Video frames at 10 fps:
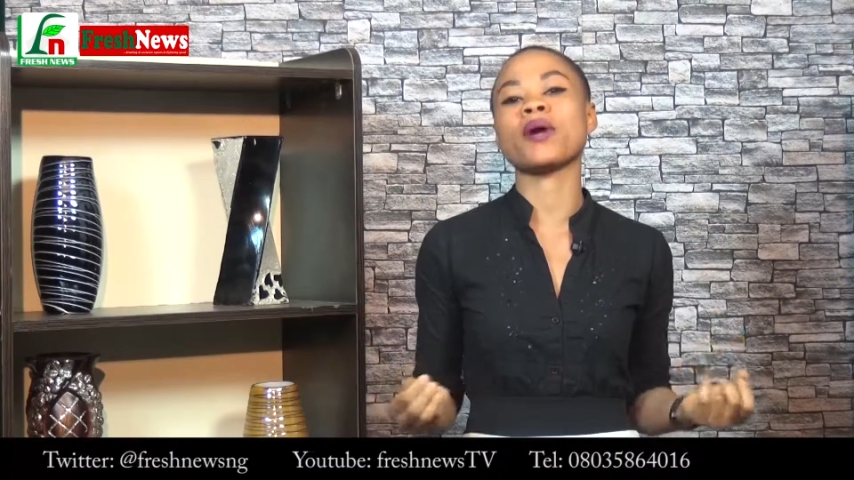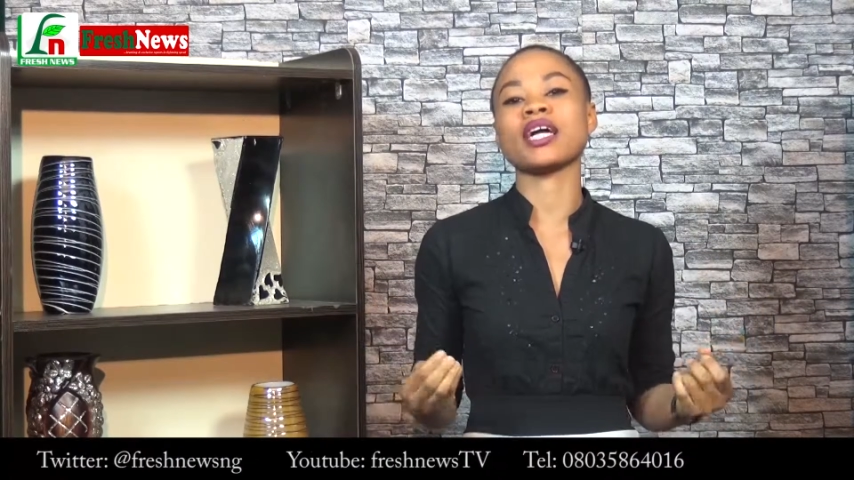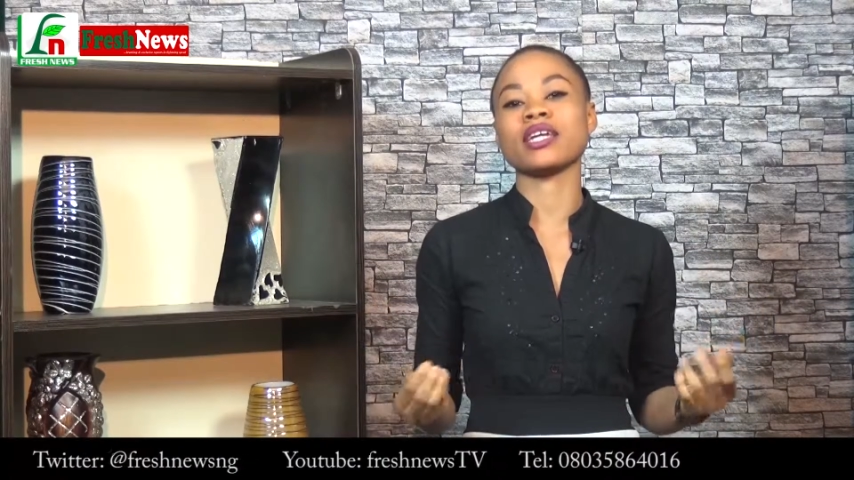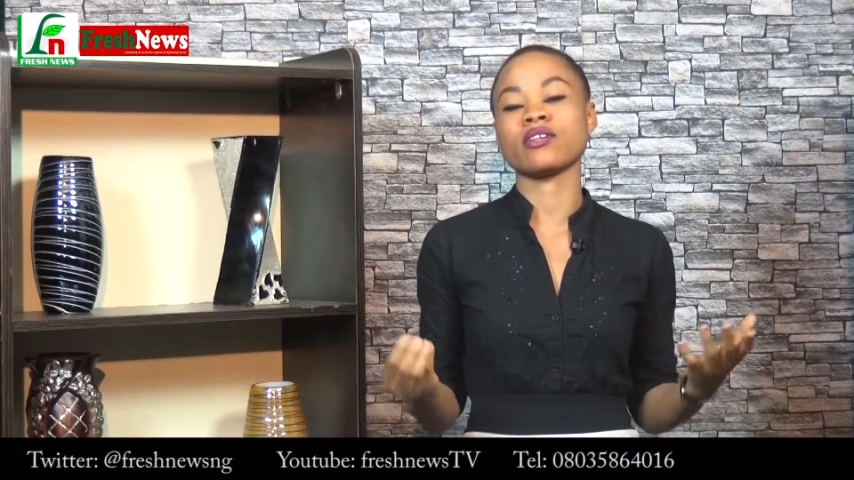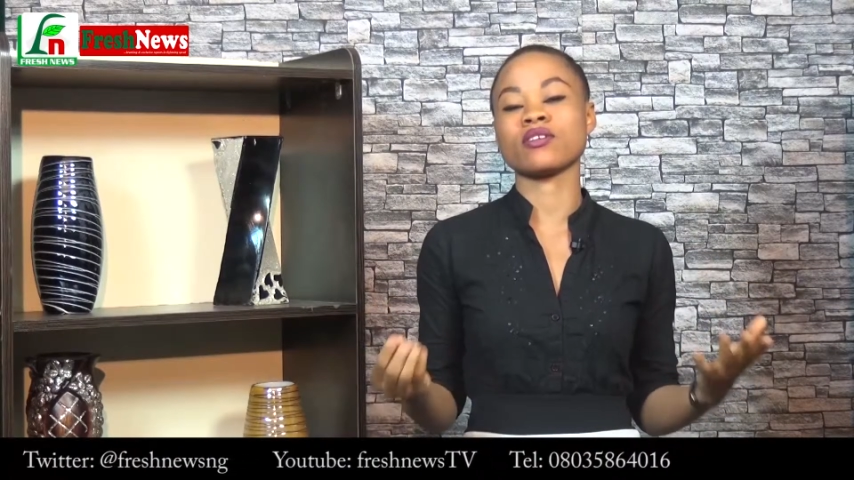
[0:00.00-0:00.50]

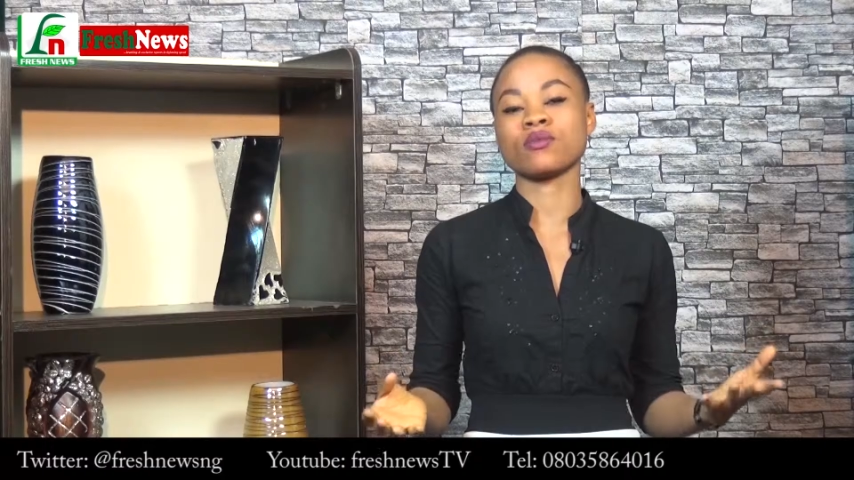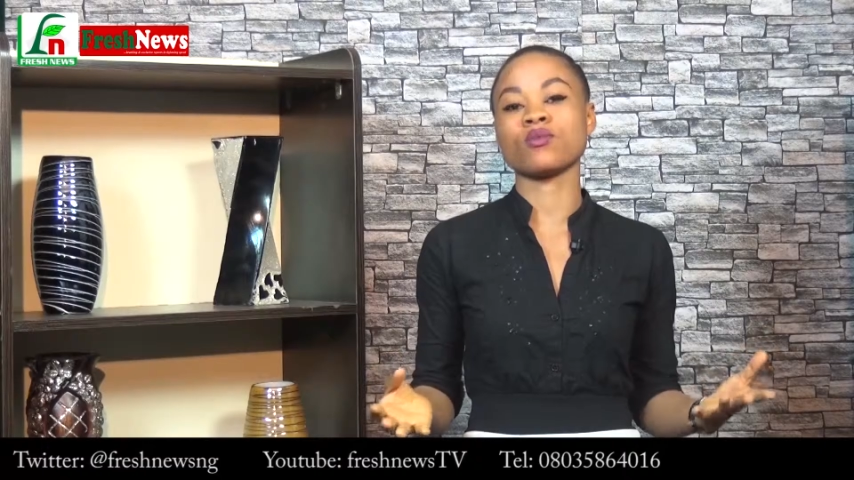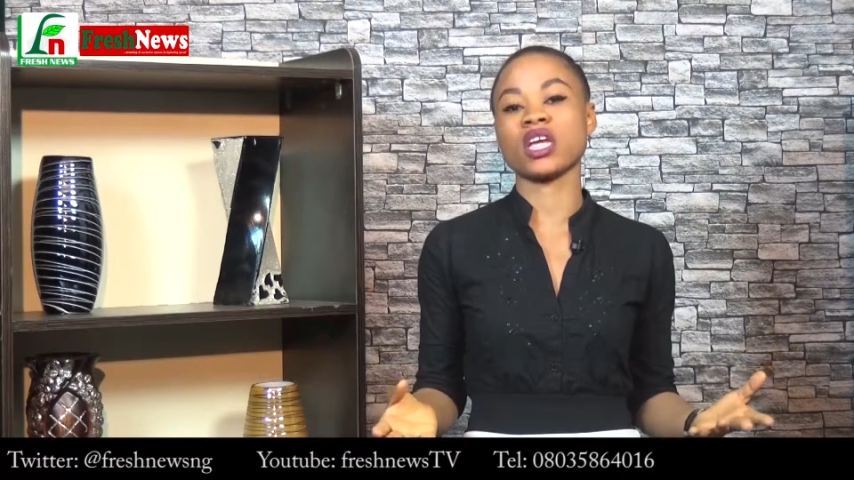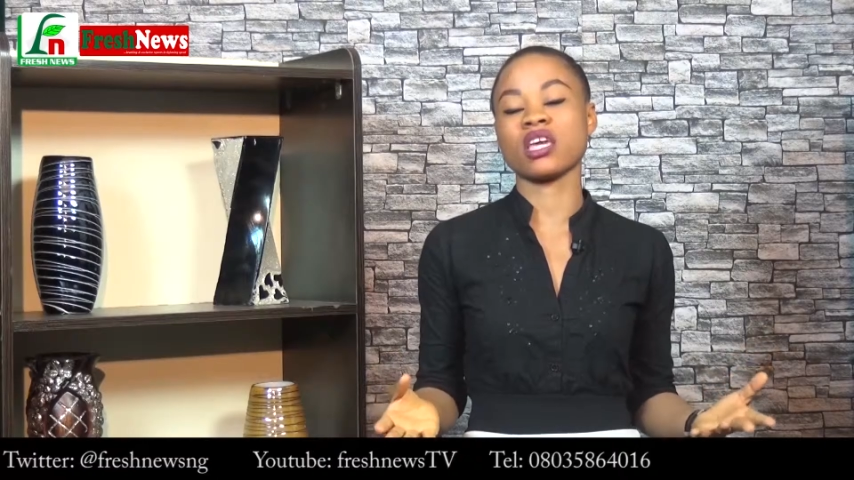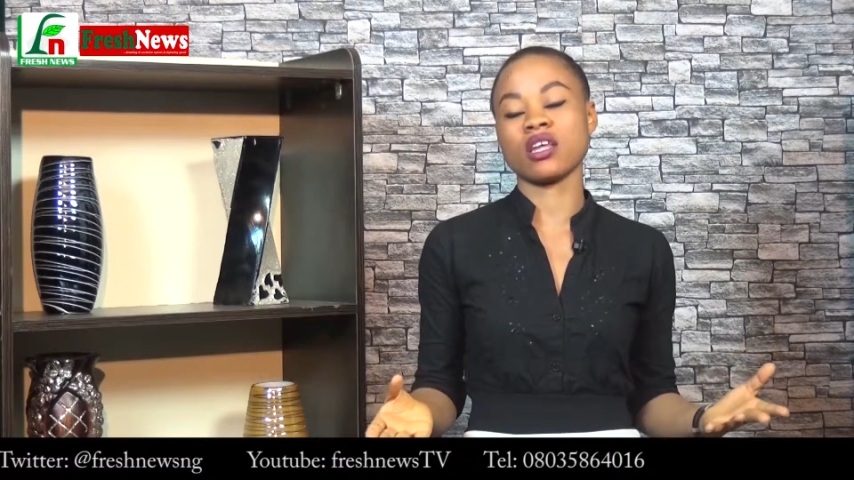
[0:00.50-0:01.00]
bad that you can't
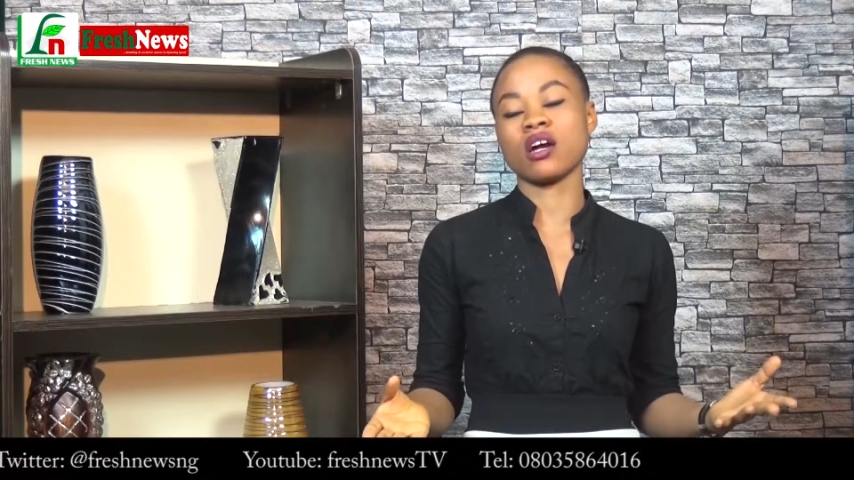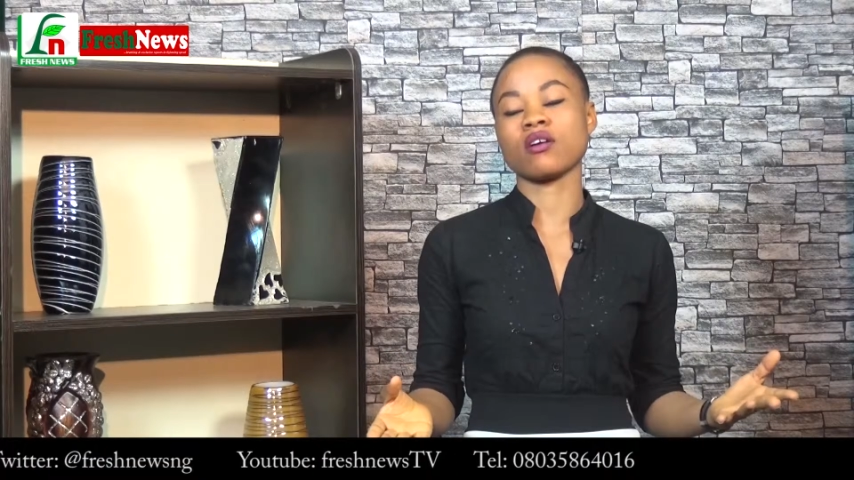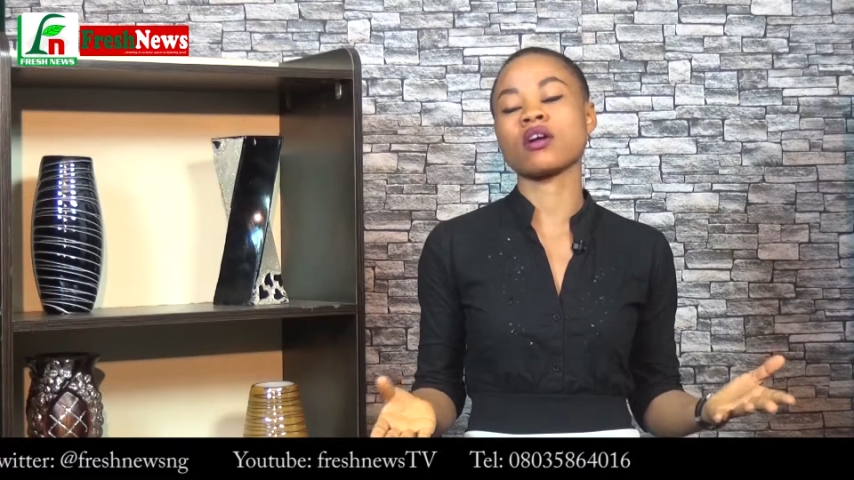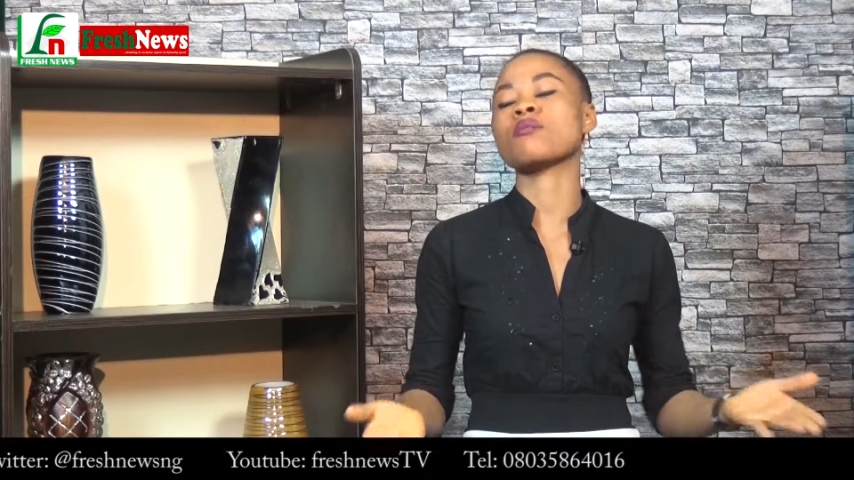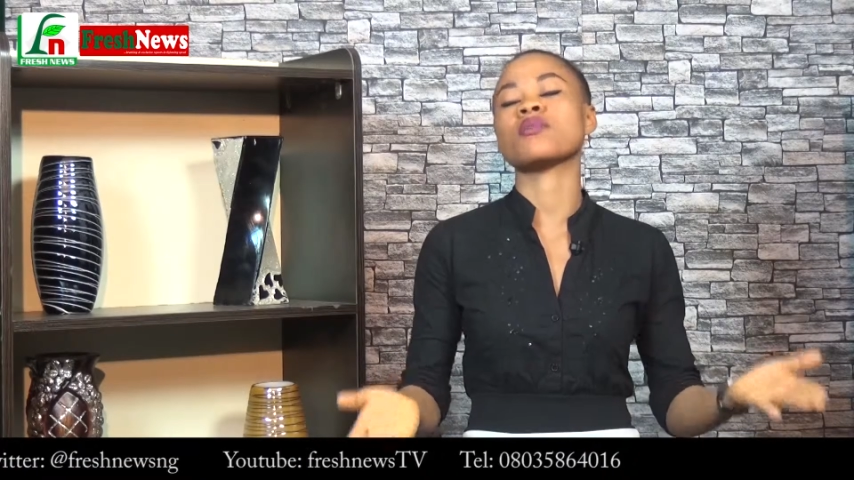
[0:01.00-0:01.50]
work it
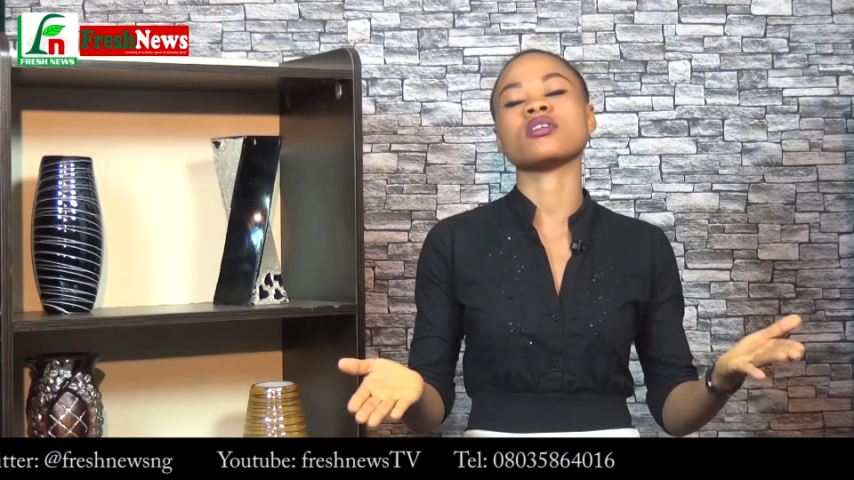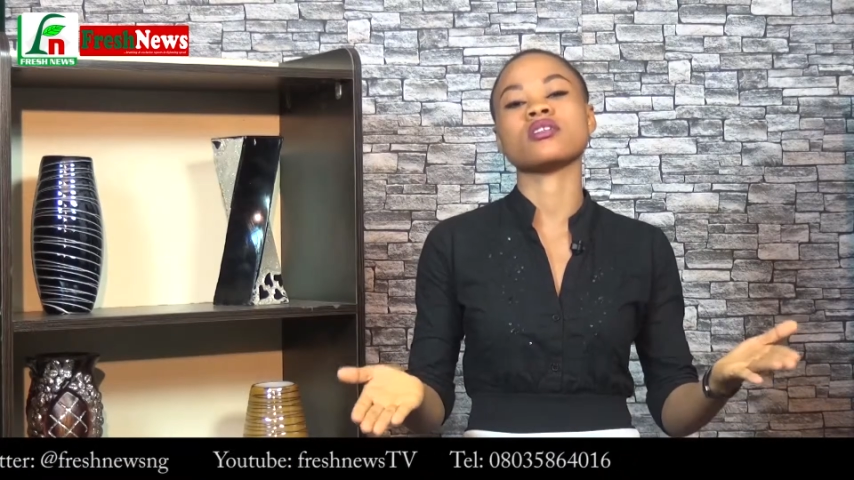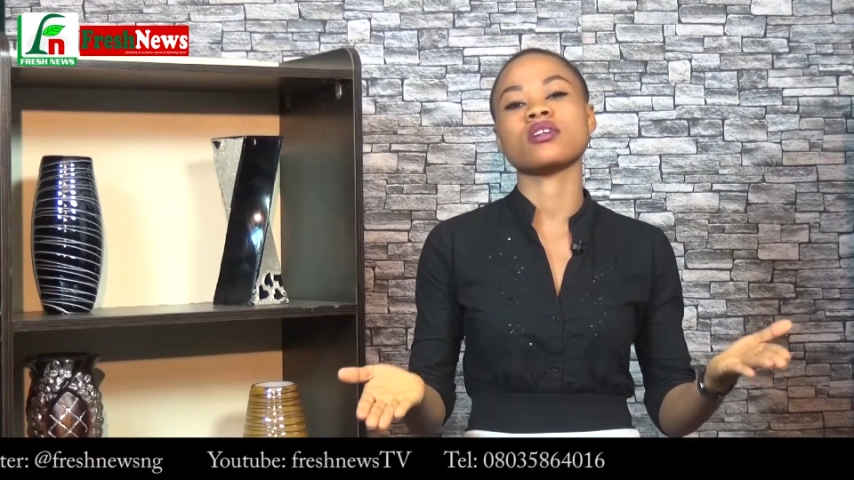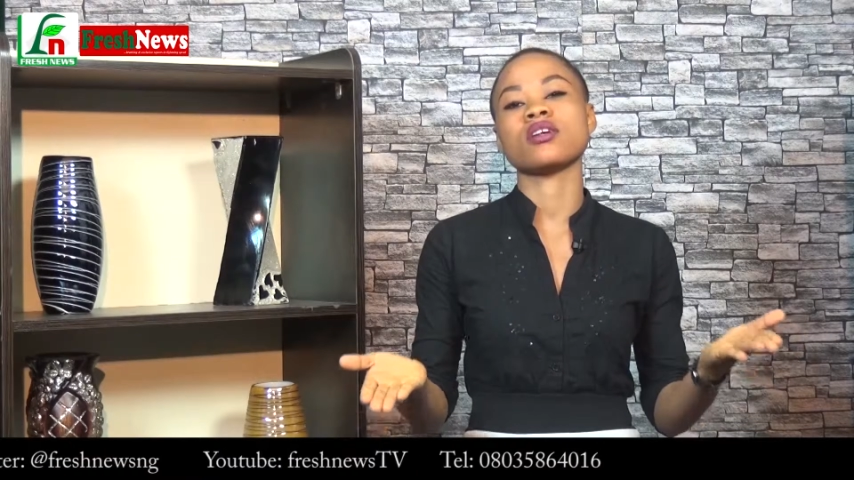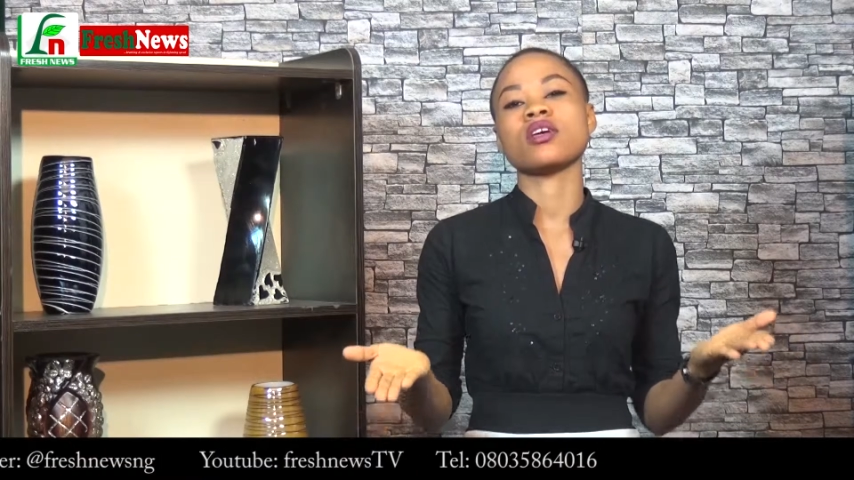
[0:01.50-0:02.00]
out? Come on,